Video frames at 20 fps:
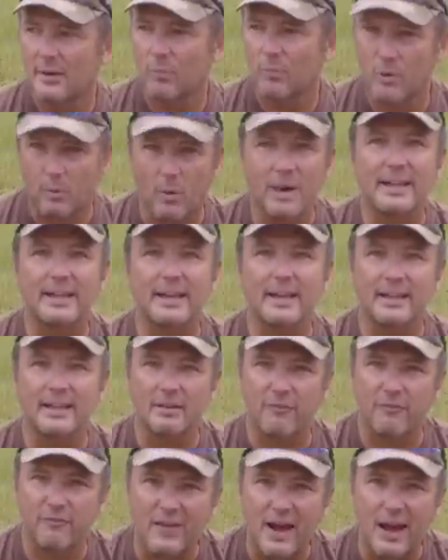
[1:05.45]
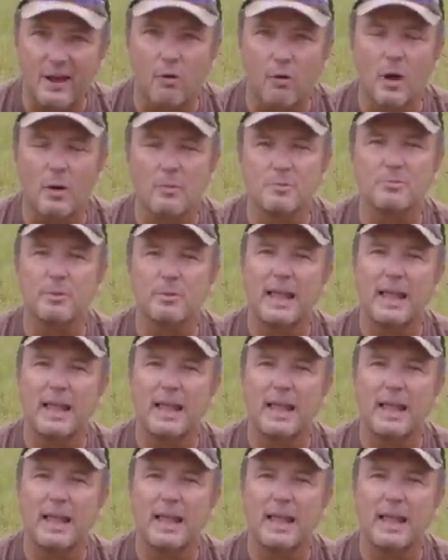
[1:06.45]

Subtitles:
we want to get into firearms?